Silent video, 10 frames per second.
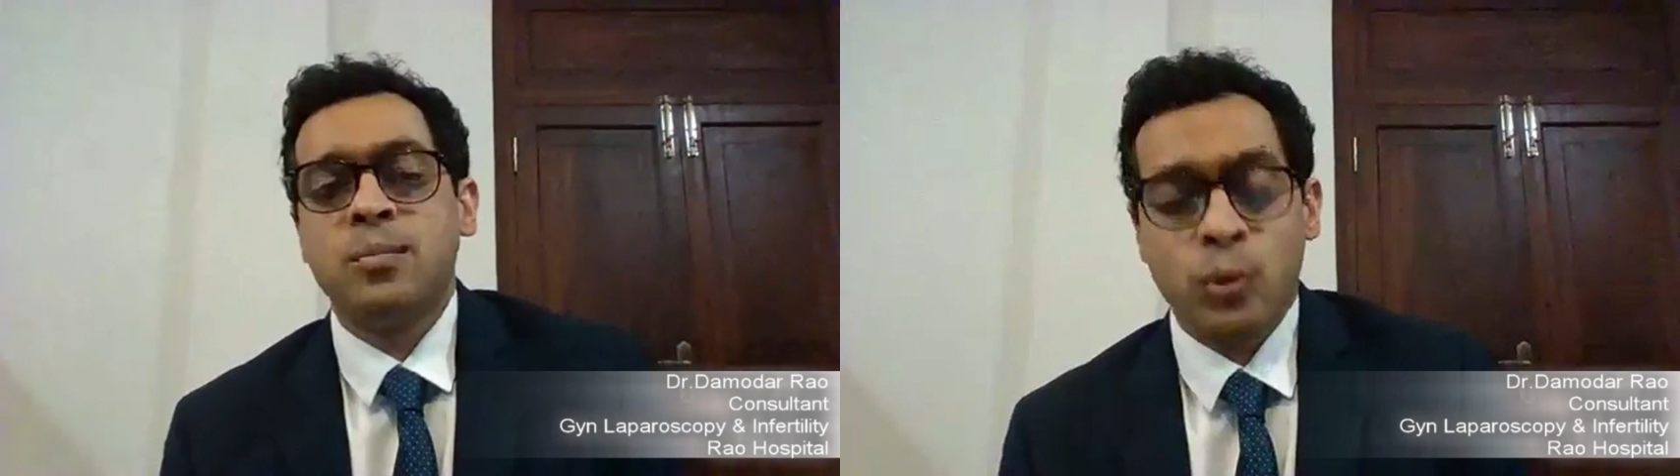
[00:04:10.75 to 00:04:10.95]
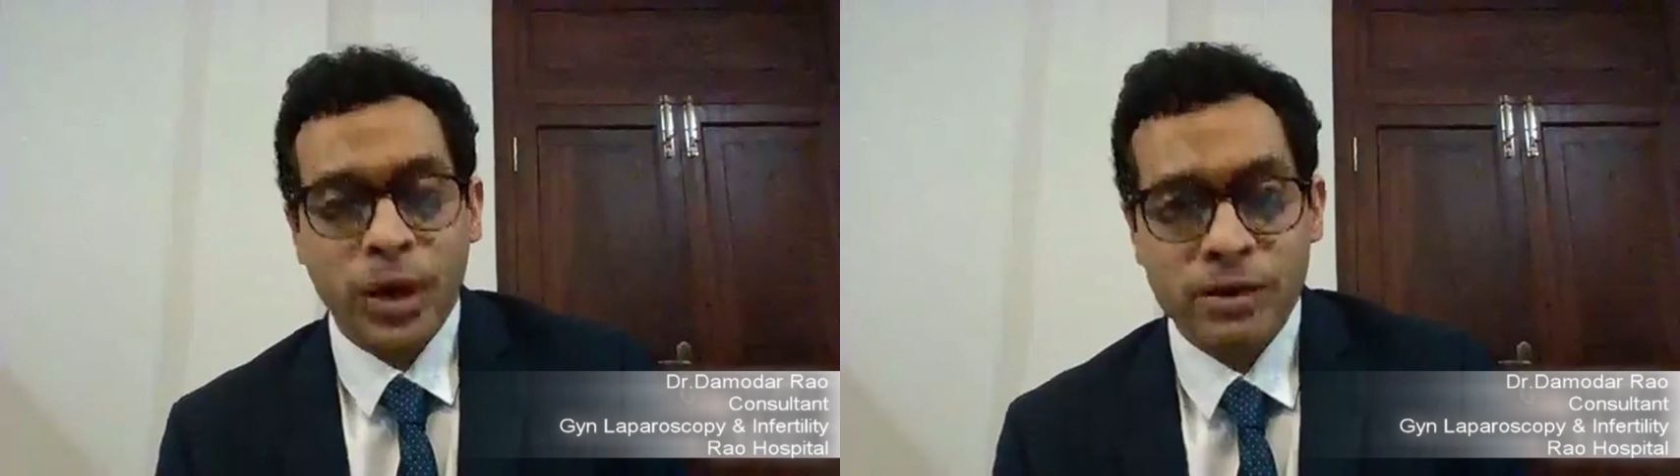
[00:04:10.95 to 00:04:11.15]

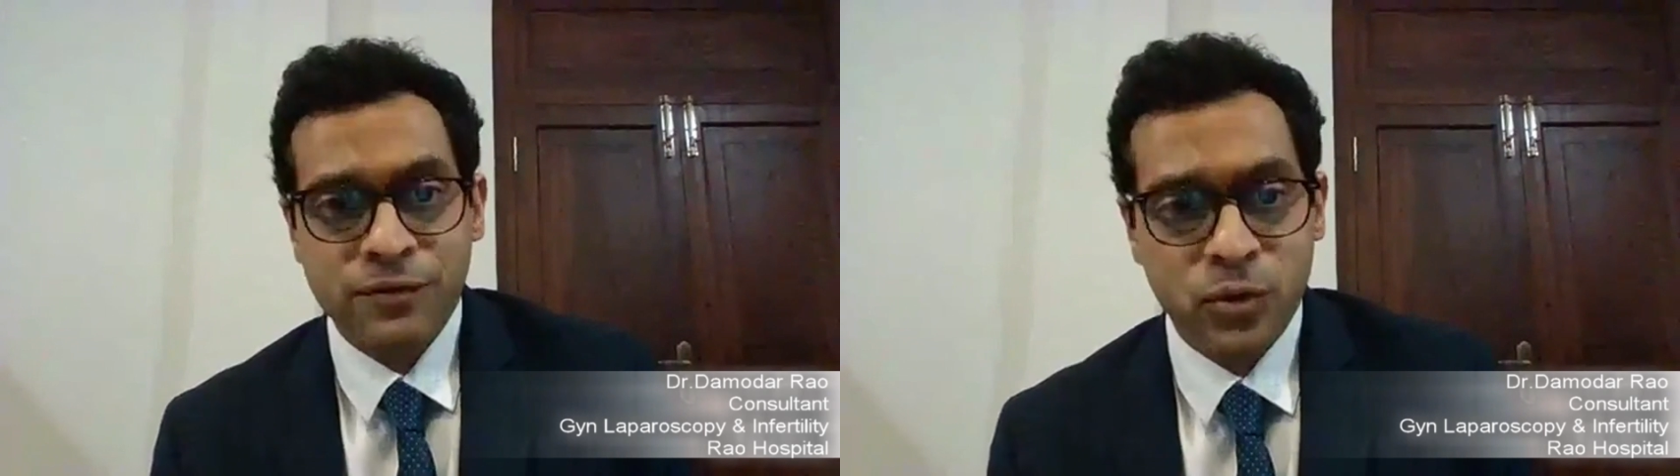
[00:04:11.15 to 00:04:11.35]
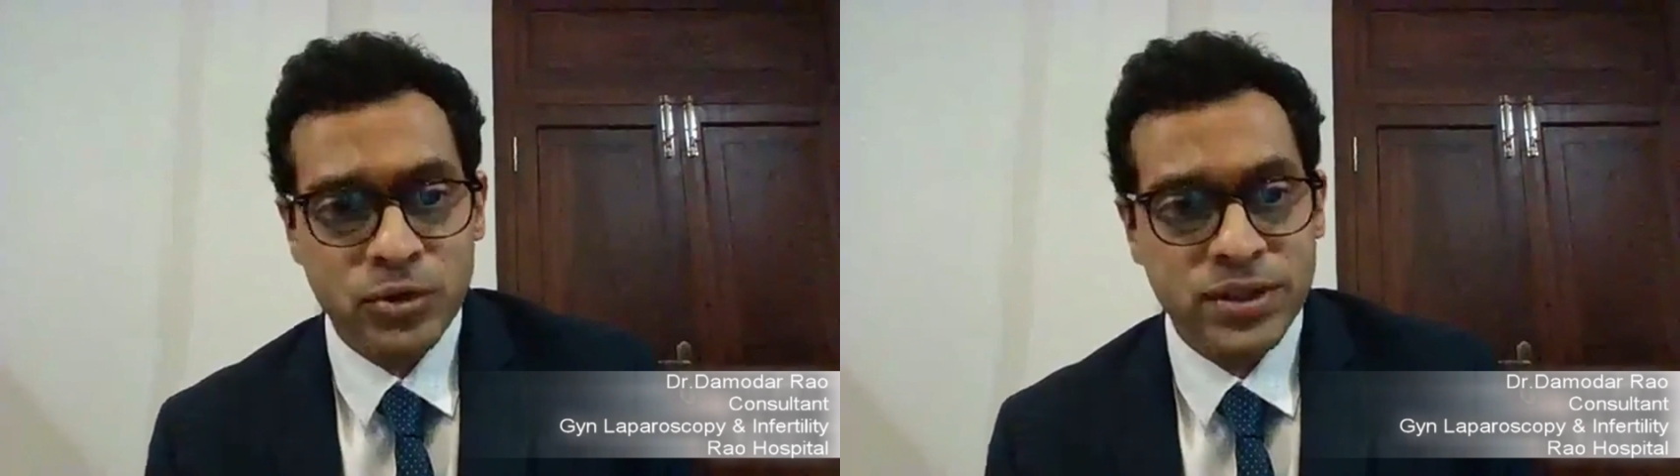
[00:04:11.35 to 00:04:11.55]
Mobile
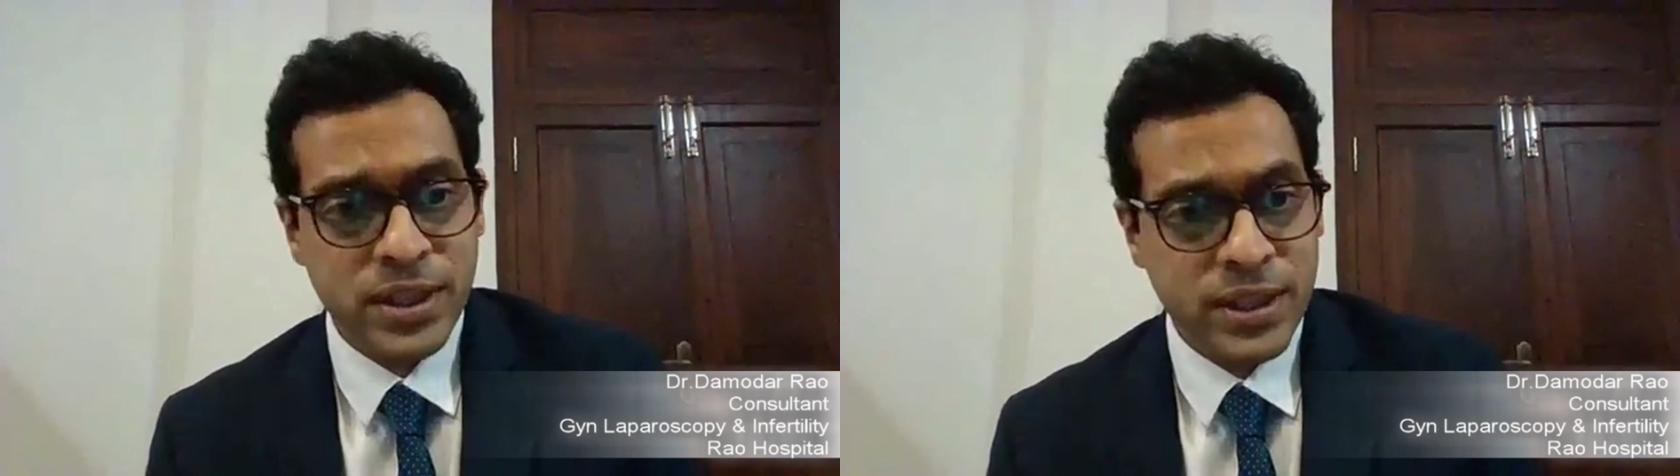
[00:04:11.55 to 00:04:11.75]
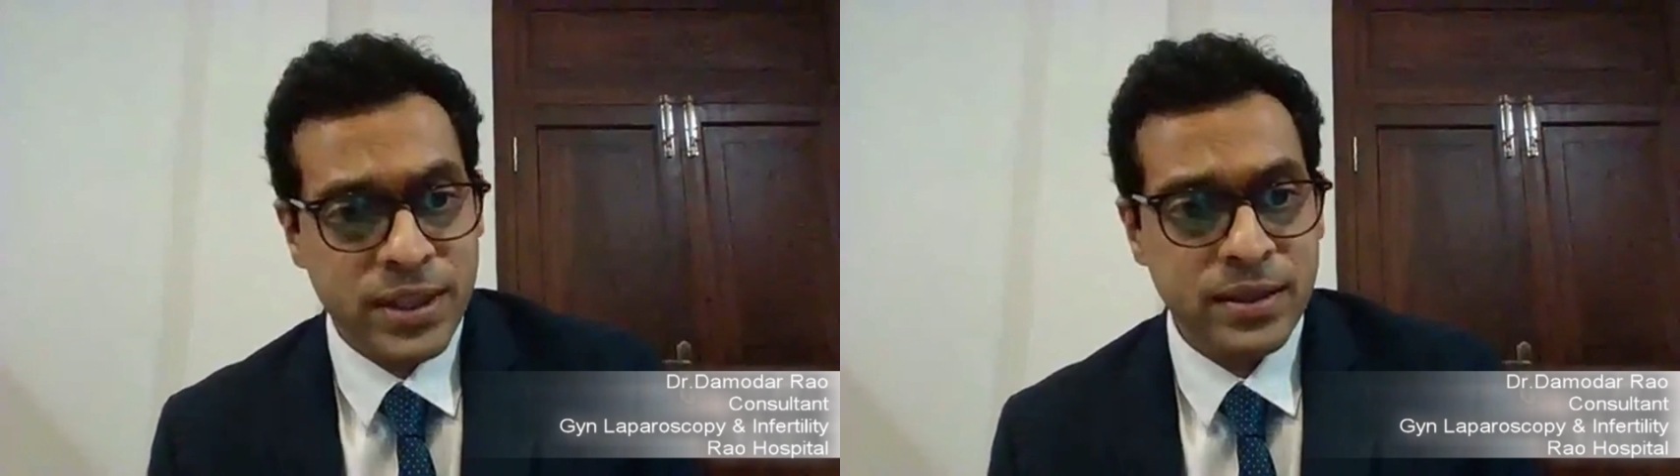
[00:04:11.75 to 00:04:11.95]
phones,
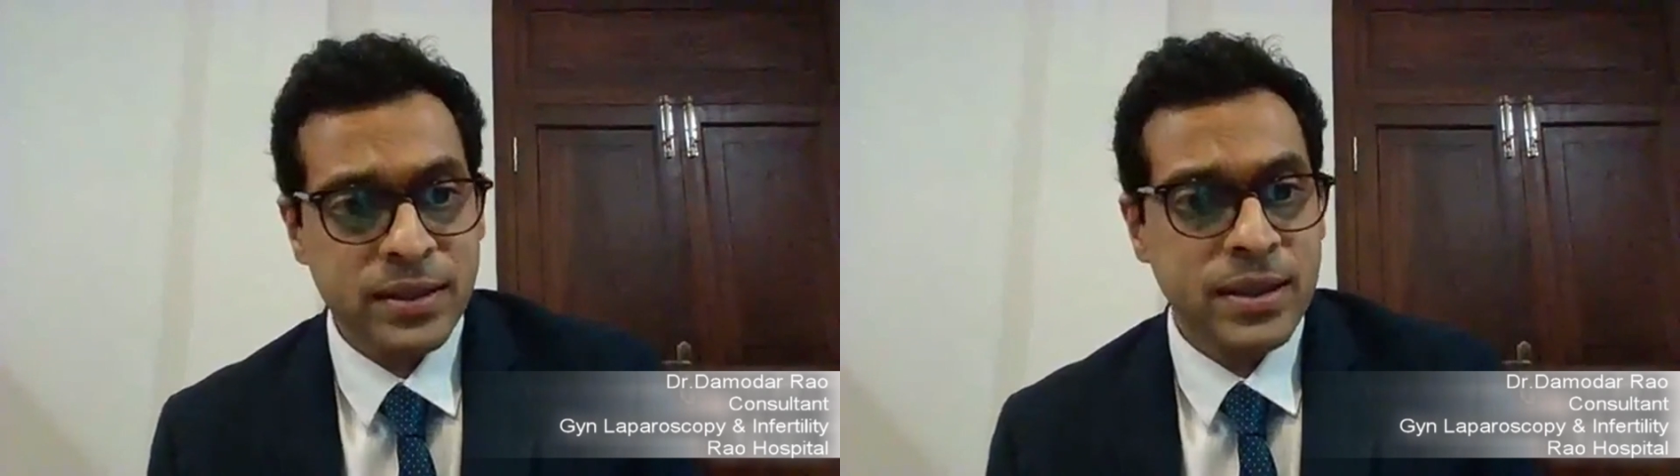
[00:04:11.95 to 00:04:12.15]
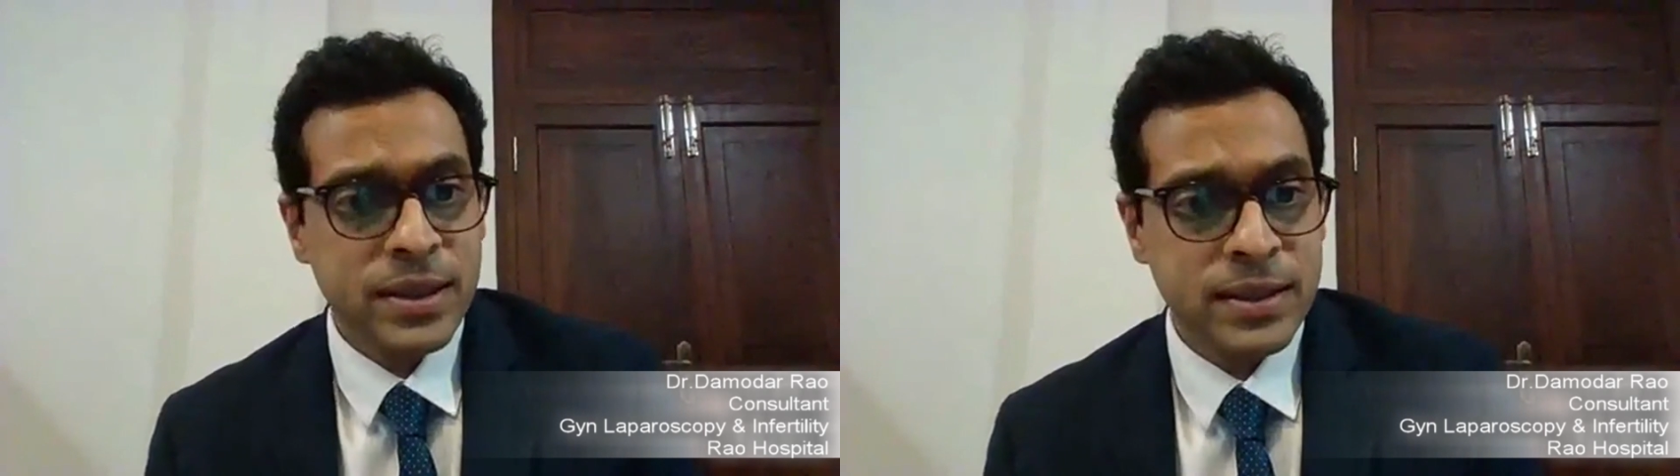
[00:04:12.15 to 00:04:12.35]

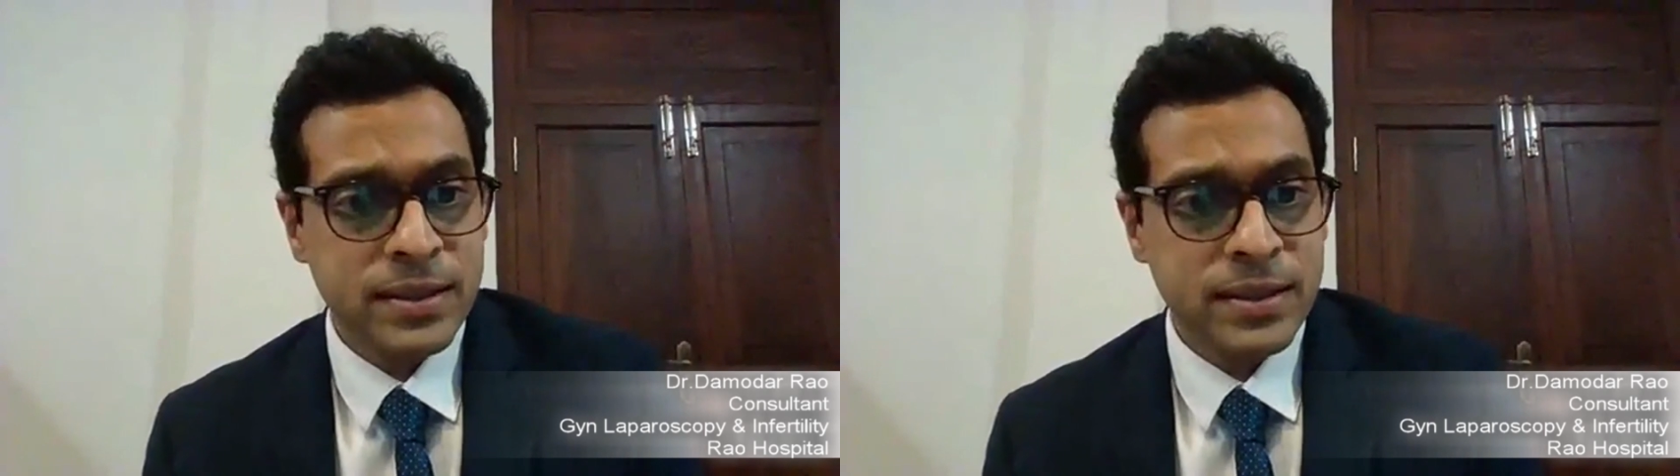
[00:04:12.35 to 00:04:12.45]
again,